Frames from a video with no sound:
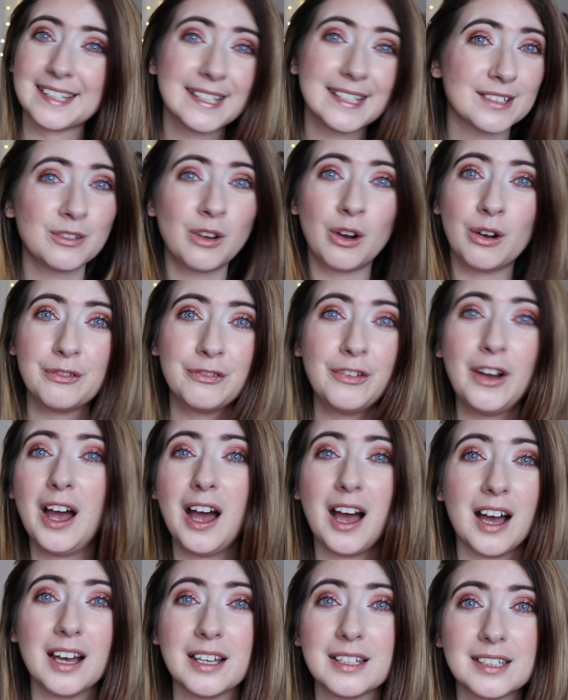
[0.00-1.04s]
is not for
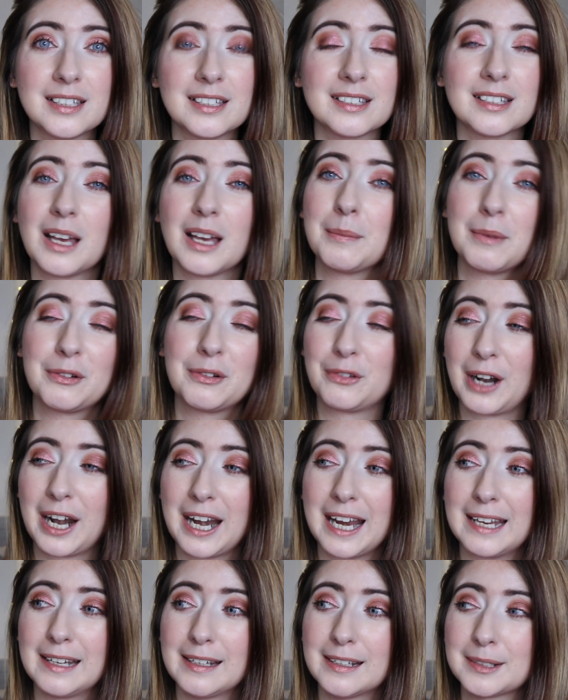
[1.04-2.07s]
us, I'm
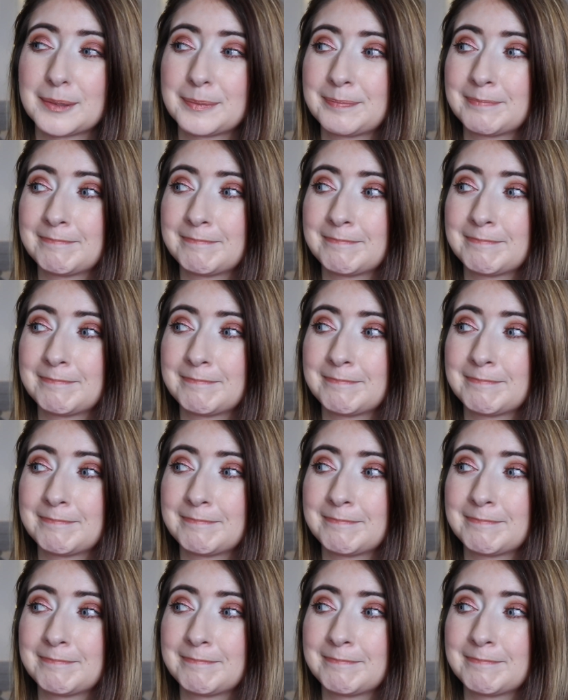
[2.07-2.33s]
afraid.